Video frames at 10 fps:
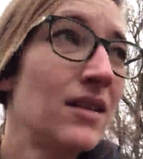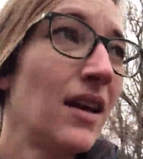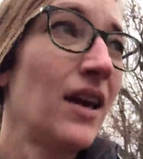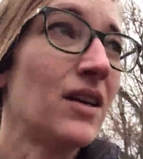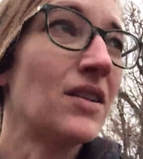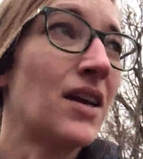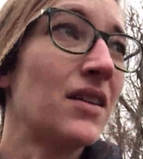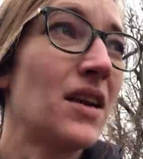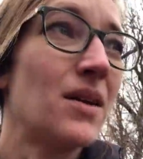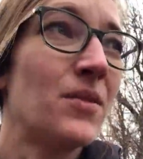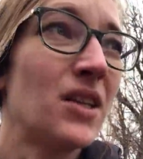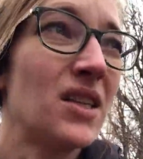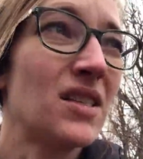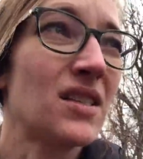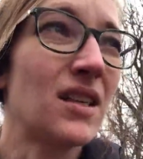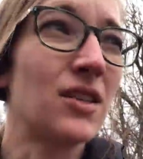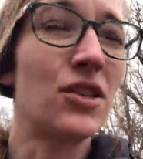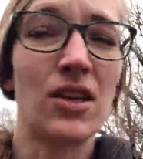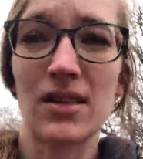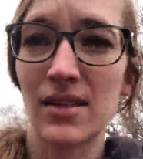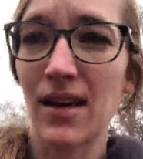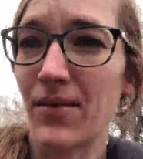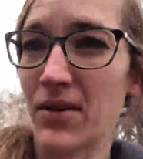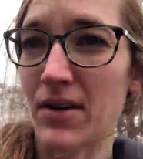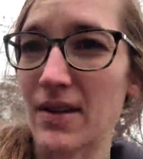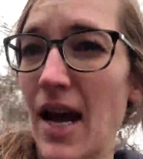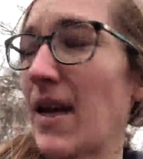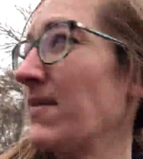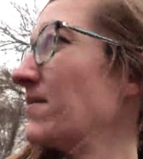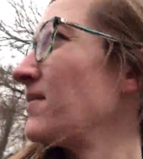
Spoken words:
hail down the ambulance and she can stay with her dad.